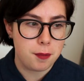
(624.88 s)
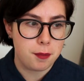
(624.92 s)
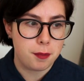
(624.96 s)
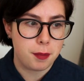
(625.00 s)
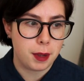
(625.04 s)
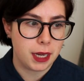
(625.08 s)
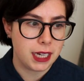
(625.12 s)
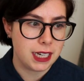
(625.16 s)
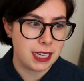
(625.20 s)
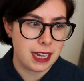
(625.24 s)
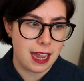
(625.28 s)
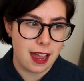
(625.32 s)

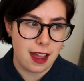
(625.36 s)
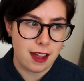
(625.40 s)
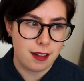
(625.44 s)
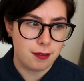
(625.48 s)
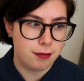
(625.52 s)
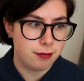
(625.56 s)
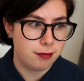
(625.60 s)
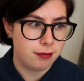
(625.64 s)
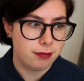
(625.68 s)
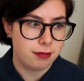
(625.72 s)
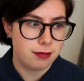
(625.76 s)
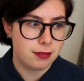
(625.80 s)
But yeah,
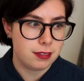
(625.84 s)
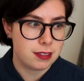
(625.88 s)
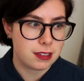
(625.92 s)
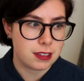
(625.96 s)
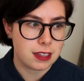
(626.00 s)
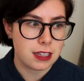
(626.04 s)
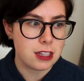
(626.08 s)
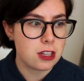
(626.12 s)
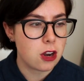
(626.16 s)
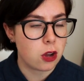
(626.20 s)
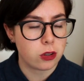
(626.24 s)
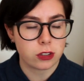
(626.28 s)

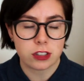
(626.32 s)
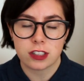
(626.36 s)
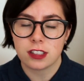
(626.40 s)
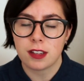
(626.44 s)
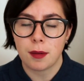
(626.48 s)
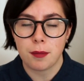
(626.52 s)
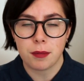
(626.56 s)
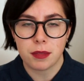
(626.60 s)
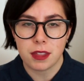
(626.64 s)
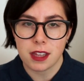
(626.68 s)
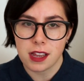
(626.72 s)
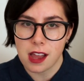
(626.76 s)
not
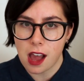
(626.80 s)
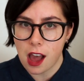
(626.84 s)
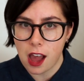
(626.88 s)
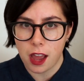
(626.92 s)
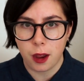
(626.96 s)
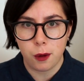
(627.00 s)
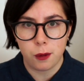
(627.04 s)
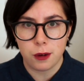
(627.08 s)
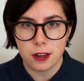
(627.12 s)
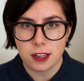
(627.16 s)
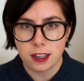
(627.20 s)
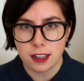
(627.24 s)
something
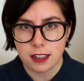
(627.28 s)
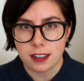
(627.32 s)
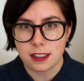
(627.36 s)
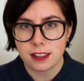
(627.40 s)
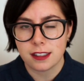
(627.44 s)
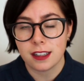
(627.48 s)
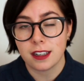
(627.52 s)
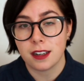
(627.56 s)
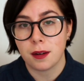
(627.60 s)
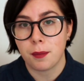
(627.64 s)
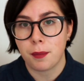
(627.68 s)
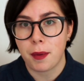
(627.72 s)
I would
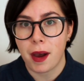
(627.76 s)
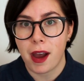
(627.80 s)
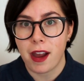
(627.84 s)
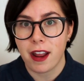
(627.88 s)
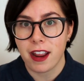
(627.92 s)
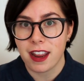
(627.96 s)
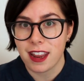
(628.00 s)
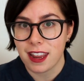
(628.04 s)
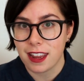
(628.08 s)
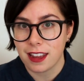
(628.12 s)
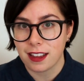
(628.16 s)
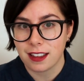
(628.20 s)
consider
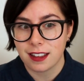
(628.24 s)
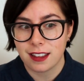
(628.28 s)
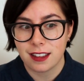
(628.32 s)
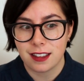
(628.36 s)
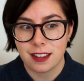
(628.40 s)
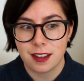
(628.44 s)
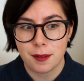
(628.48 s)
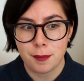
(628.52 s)
buying